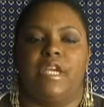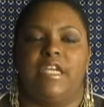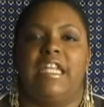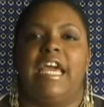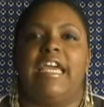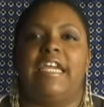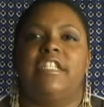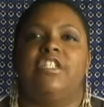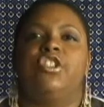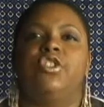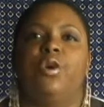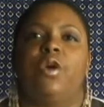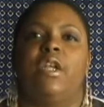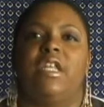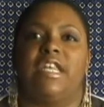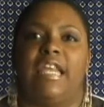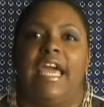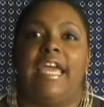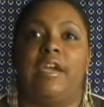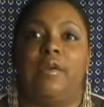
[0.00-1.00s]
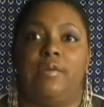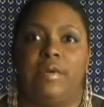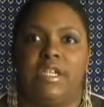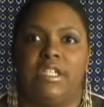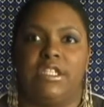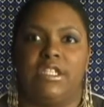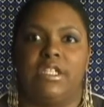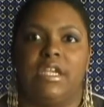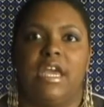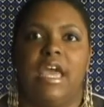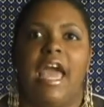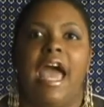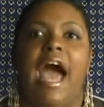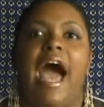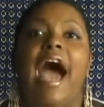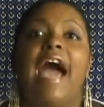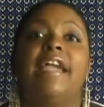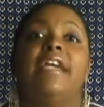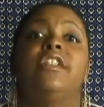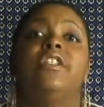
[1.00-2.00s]
they enjoy language.
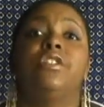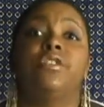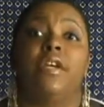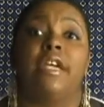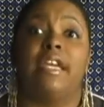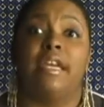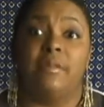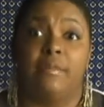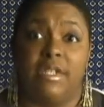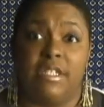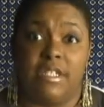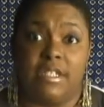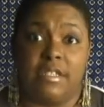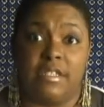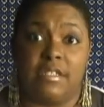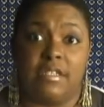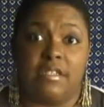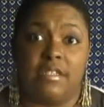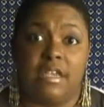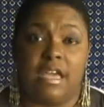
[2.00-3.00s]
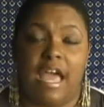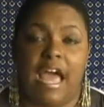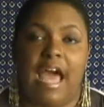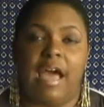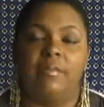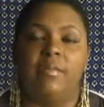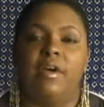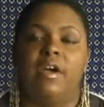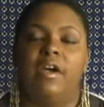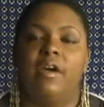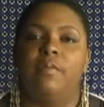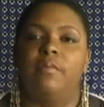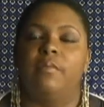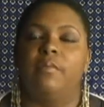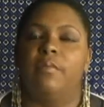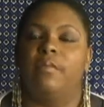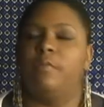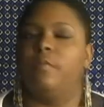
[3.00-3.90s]
I enjoy images. I'm